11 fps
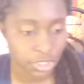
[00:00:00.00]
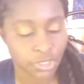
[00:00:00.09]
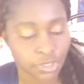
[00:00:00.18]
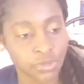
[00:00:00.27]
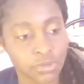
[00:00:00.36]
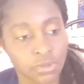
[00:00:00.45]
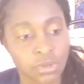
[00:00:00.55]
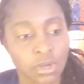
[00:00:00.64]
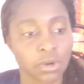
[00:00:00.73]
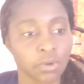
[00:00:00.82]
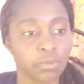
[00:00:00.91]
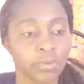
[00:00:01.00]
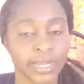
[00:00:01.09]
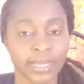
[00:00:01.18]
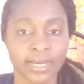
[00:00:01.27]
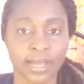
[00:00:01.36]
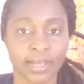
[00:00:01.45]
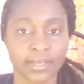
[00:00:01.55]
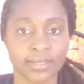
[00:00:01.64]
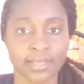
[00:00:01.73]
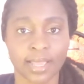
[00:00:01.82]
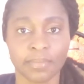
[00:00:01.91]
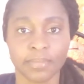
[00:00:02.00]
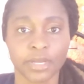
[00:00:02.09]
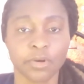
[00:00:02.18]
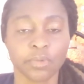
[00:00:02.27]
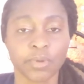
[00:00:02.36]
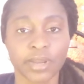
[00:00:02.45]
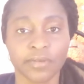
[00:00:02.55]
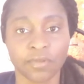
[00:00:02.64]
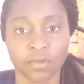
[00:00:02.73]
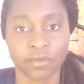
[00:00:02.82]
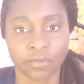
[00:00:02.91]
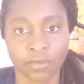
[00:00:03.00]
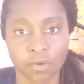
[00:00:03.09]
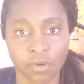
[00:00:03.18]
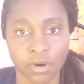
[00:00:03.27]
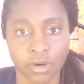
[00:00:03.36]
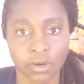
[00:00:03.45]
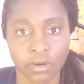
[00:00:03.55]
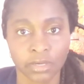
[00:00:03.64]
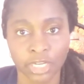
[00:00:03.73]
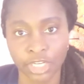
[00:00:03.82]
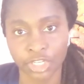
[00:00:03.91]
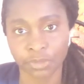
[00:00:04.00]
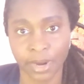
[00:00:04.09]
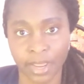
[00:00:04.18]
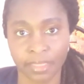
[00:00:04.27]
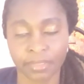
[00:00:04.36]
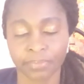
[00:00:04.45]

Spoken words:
to recognize and be grateful for each breath.